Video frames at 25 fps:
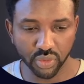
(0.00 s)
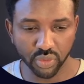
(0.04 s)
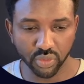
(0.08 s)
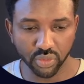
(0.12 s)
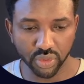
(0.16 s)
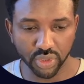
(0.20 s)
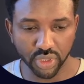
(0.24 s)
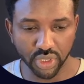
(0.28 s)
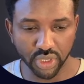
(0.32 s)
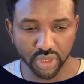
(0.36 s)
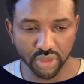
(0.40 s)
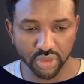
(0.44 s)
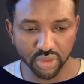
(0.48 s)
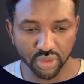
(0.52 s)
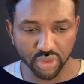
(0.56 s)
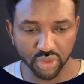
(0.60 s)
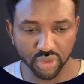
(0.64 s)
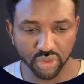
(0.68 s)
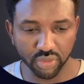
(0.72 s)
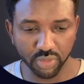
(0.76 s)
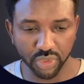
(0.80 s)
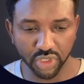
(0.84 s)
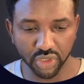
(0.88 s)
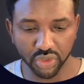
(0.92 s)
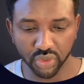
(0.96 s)
and you need to
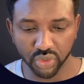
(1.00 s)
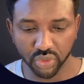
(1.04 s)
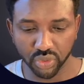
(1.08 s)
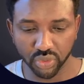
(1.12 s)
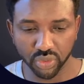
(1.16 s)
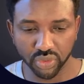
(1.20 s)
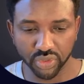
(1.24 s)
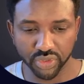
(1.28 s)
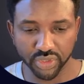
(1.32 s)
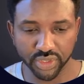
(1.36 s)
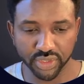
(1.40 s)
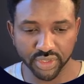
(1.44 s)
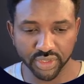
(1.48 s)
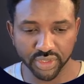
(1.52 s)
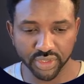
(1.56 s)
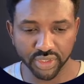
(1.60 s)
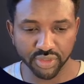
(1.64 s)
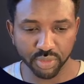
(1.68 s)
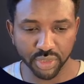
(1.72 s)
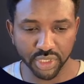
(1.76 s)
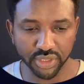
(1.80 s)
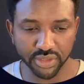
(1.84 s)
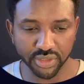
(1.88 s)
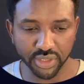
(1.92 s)
make sure this space